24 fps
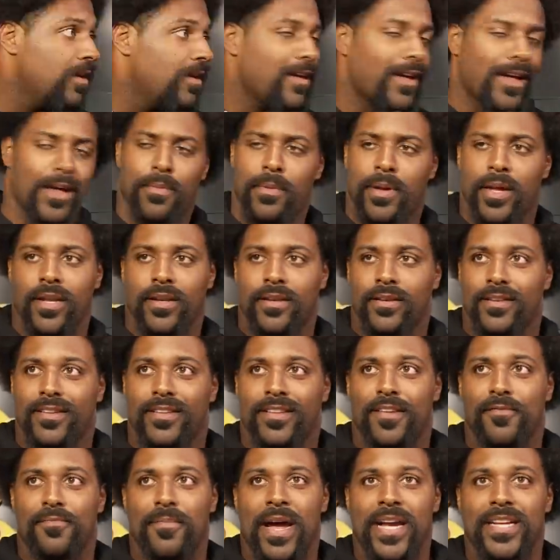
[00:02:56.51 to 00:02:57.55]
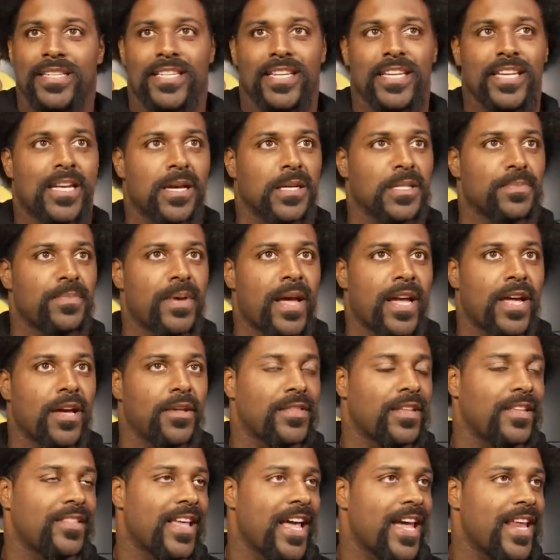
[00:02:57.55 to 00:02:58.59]
I mean, if Mike T comes back
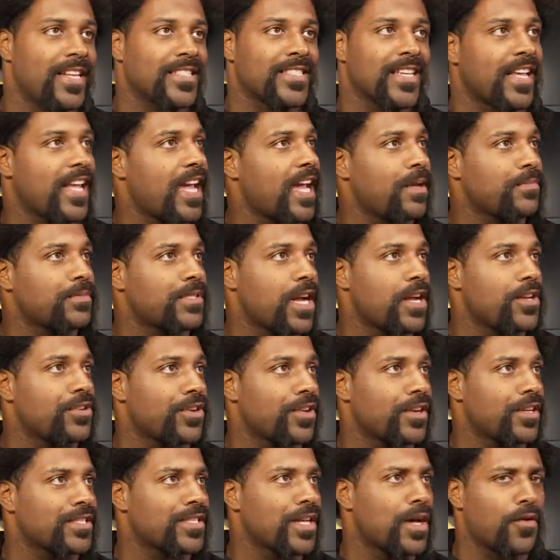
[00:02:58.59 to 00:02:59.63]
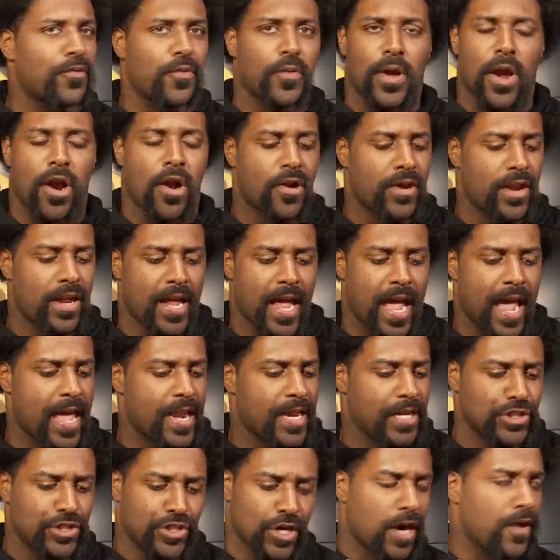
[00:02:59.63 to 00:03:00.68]
healthy, that is a game changer in itself. We already
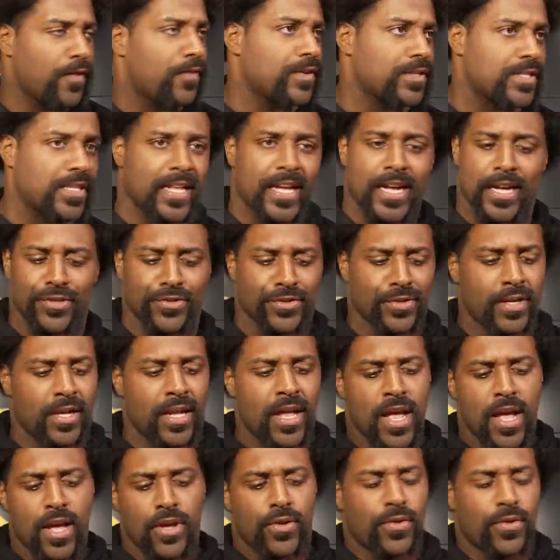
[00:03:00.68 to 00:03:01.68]
added Jarvis Landry.